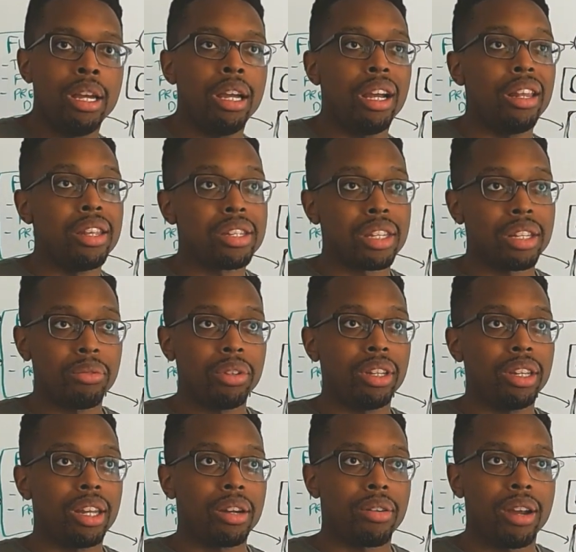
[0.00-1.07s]
And this can really
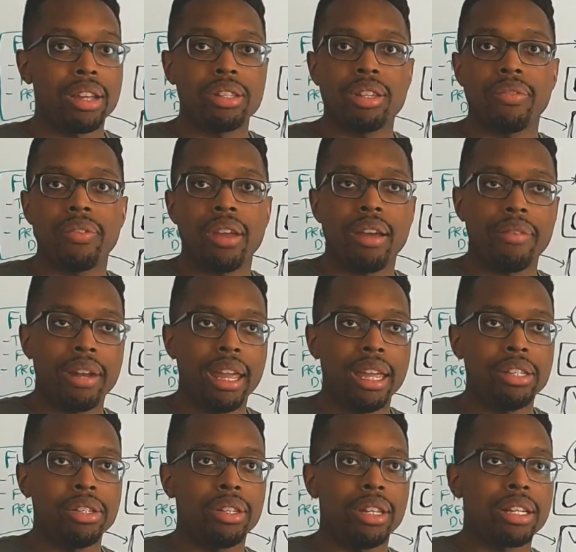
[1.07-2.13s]
get crazy if you have an
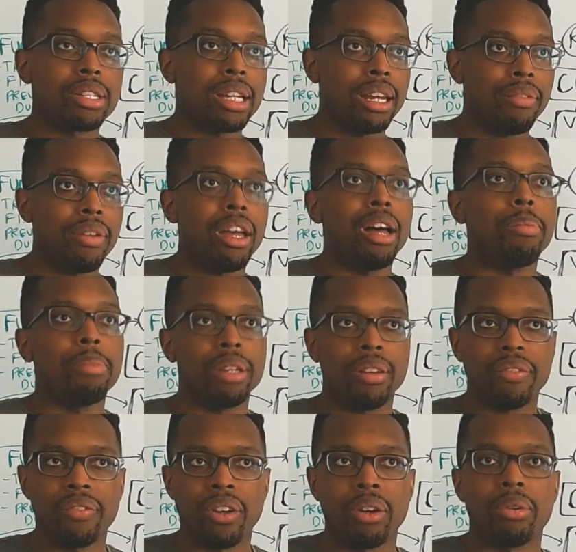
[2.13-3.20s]
agent that's kind of helping
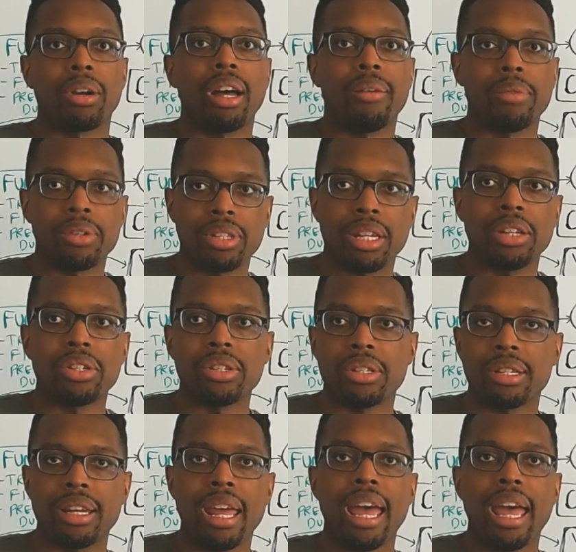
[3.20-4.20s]
funnel conversations and